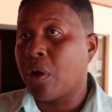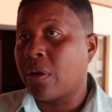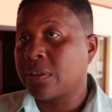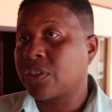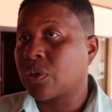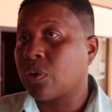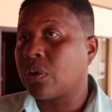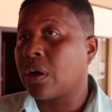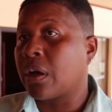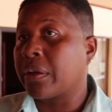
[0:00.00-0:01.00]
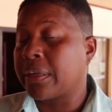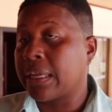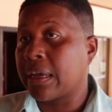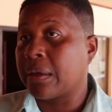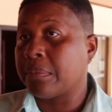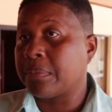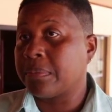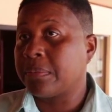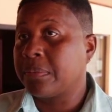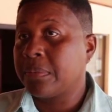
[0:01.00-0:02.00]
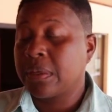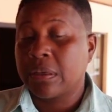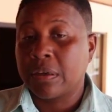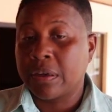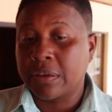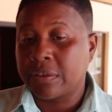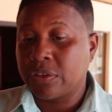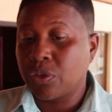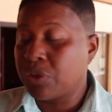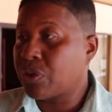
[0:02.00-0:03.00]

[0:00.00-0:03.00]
Also on doing